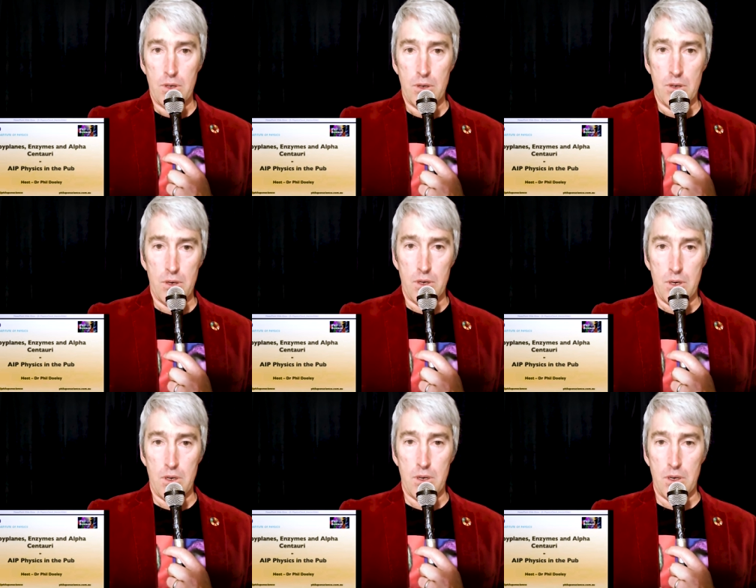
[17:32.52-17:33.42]

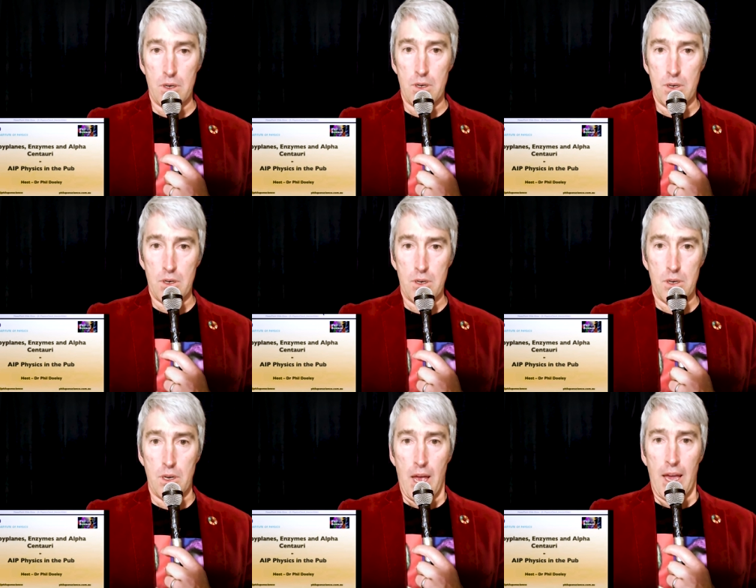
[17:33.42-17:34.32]
Uh,
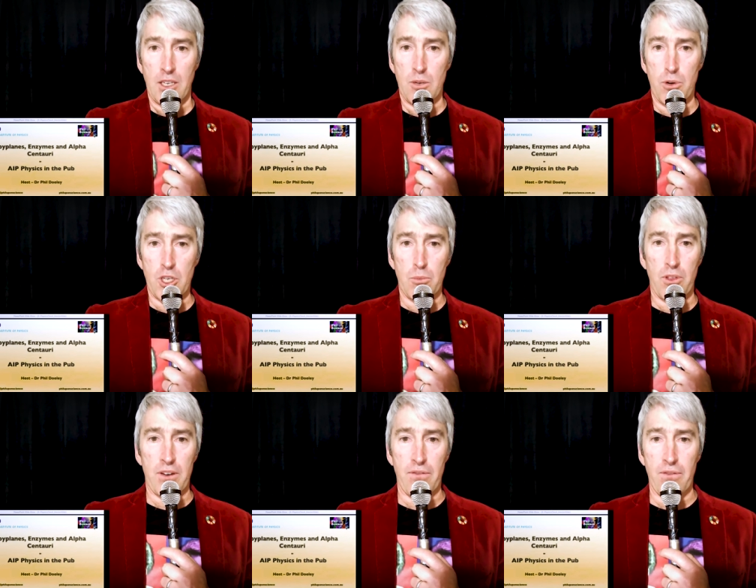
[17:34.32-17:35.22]
is it possible that
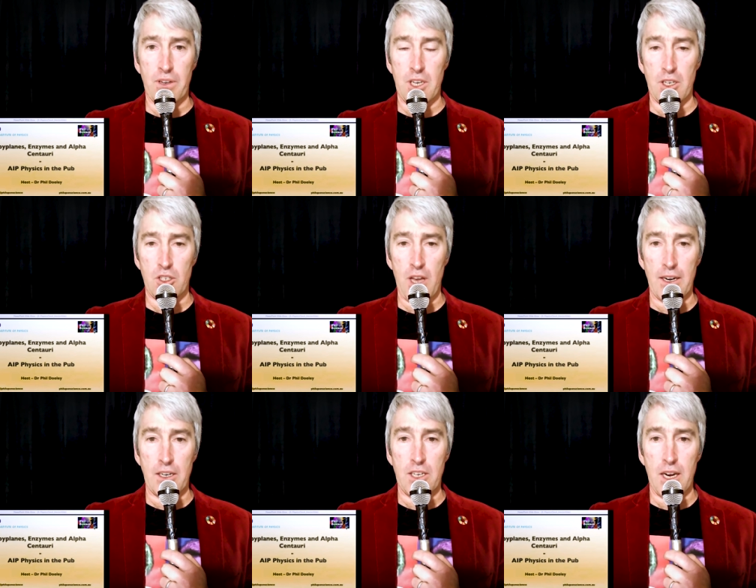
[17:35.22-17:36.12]
physics and
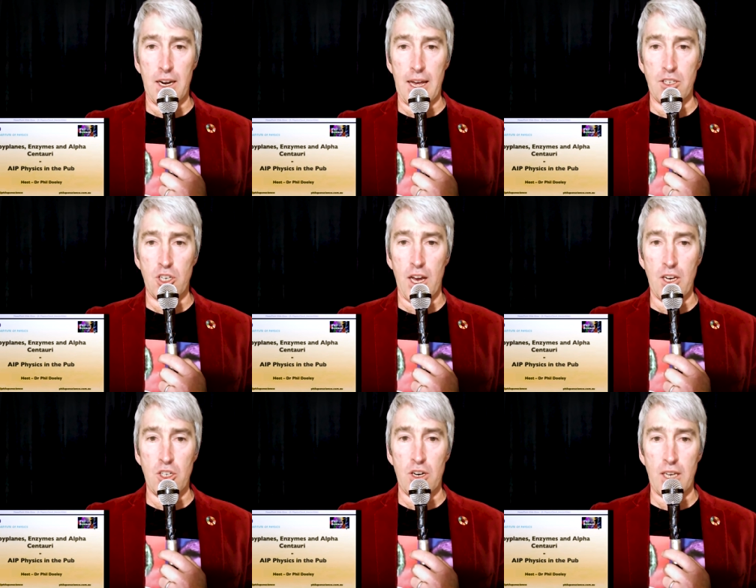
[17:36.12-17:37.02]
indeed education
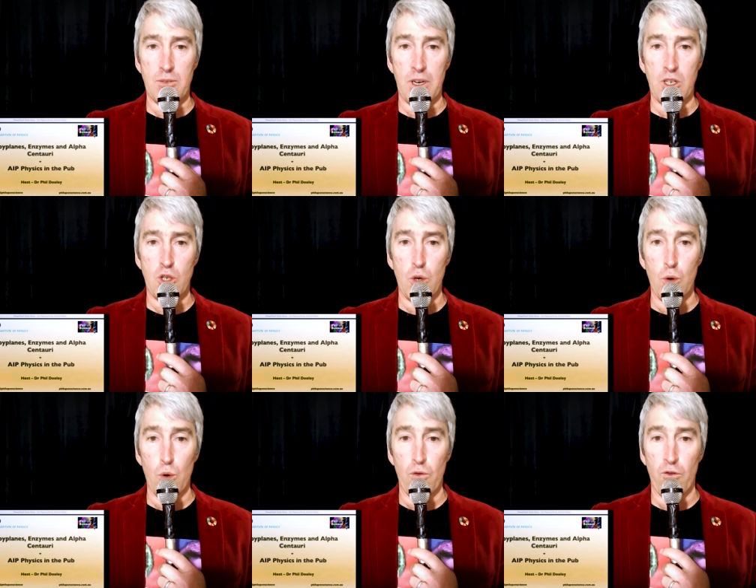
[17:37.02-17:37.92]
has been too
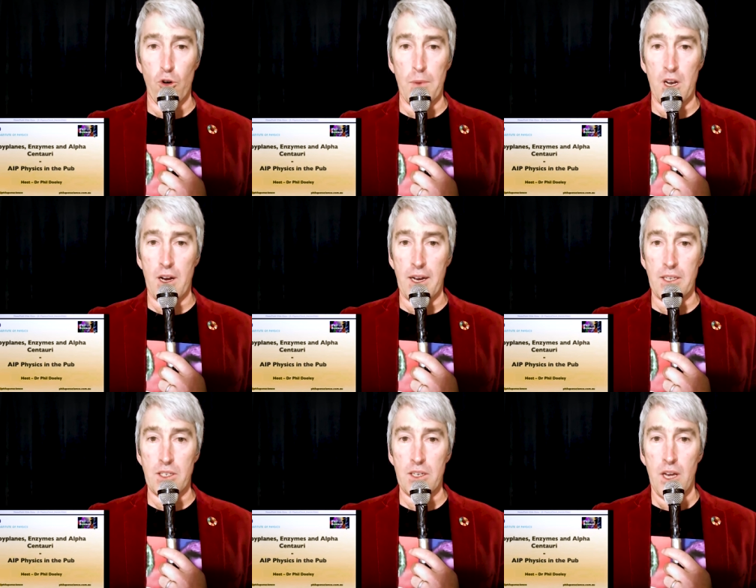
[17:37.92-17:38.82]
formalized?
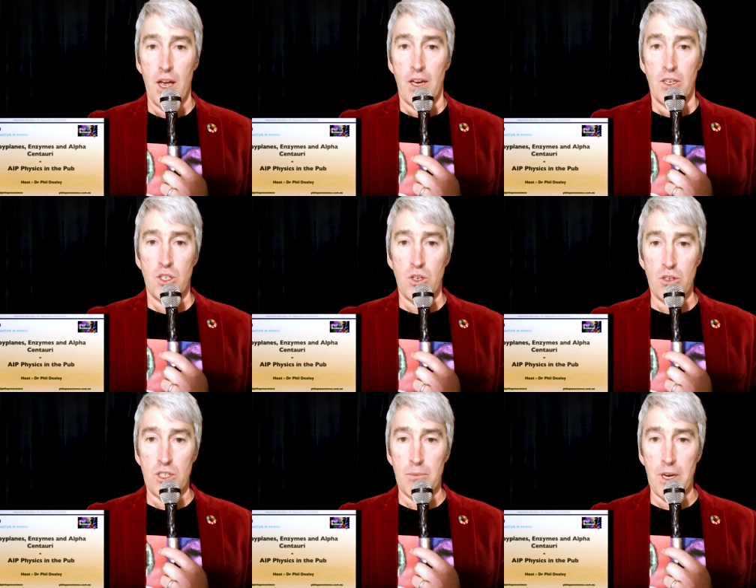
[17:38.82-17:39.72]
Students are
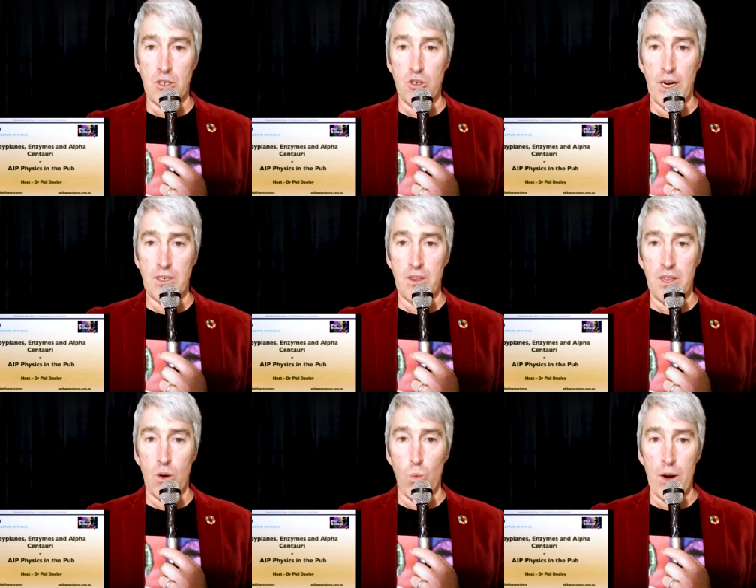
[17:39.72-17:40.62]
being trained to think
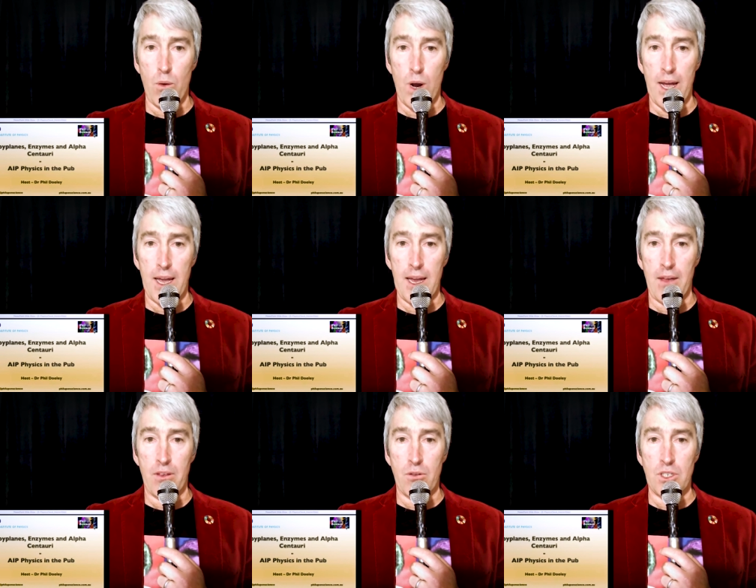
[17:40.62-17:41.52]
one way and
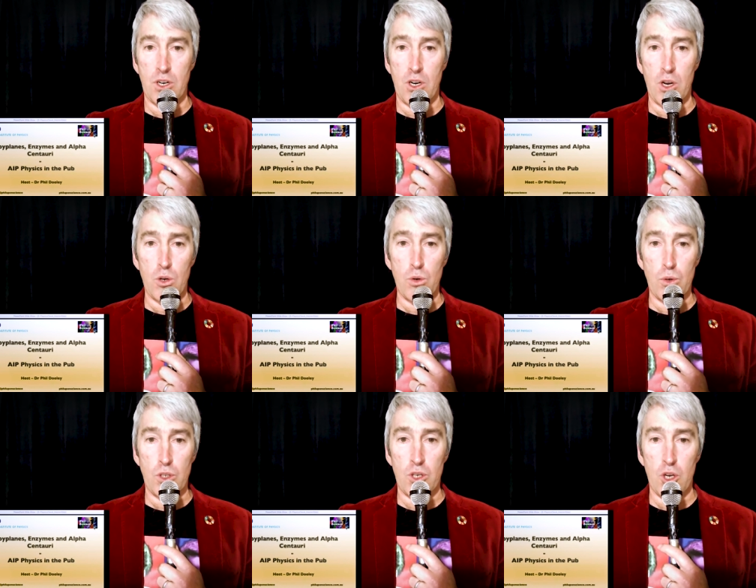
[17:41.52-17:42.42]
there is no
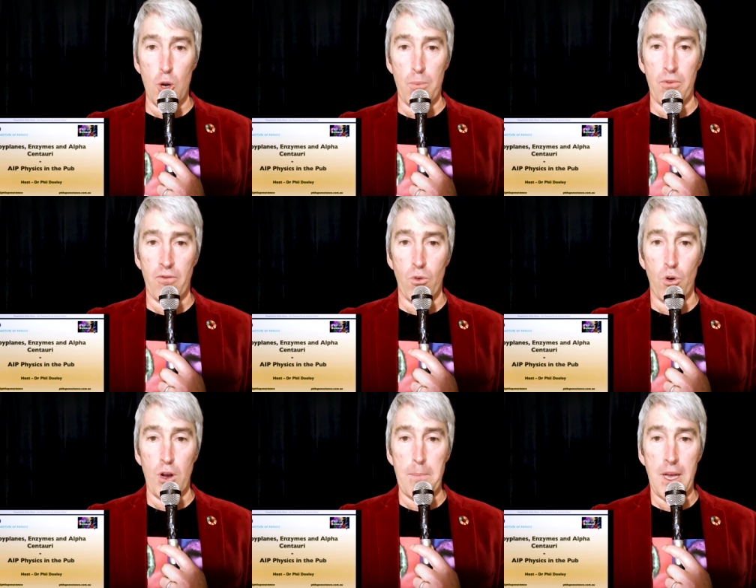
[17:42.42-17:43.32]
scope for
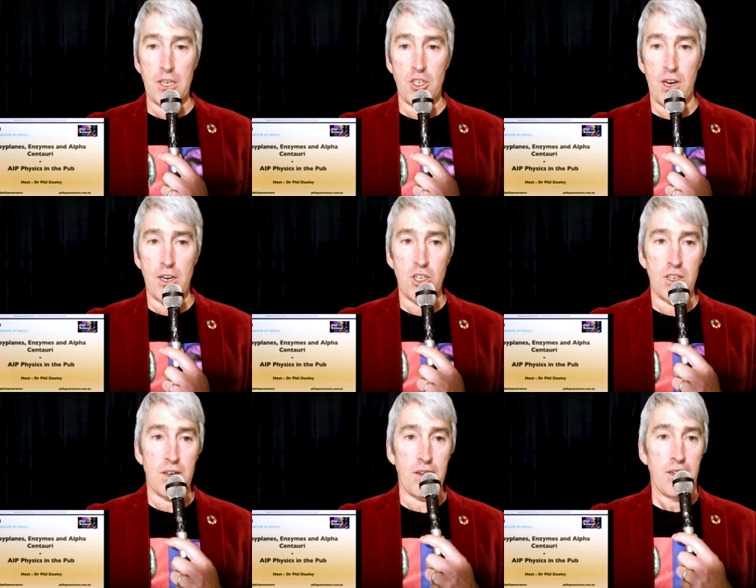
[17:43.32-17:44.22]

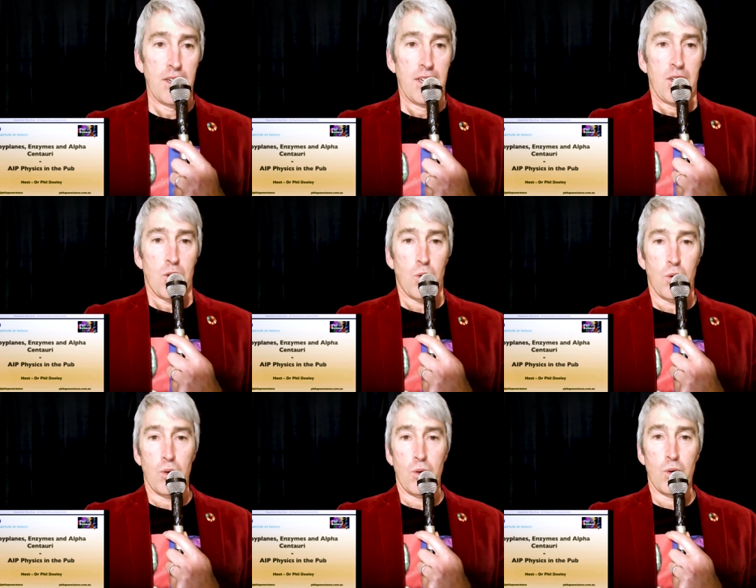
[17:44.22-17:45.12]
imagination.
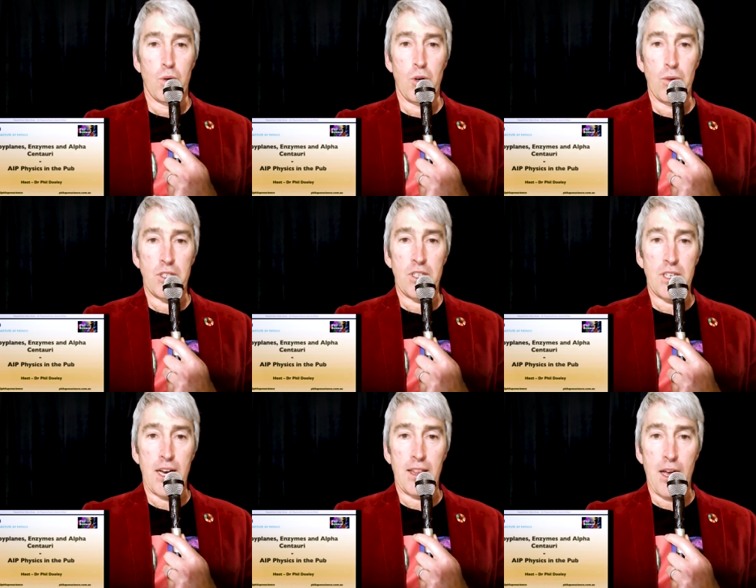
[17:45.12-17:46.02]
Ooh, who wants to take
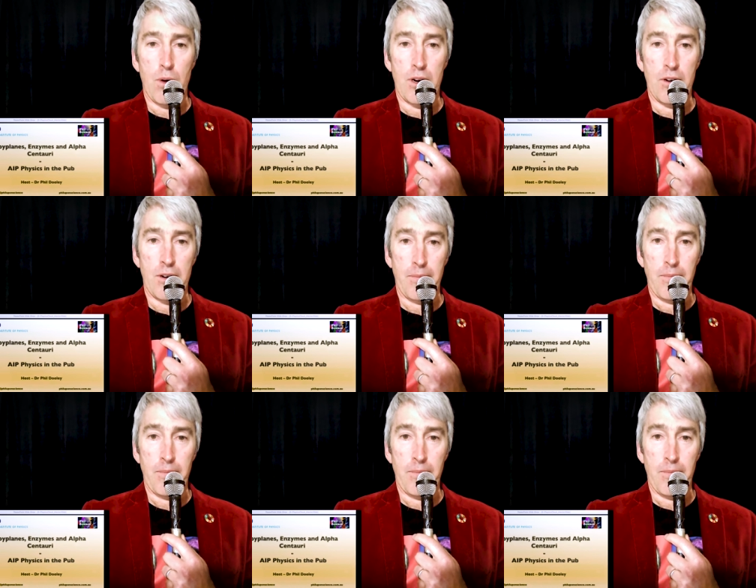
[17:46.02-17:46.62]
that one on?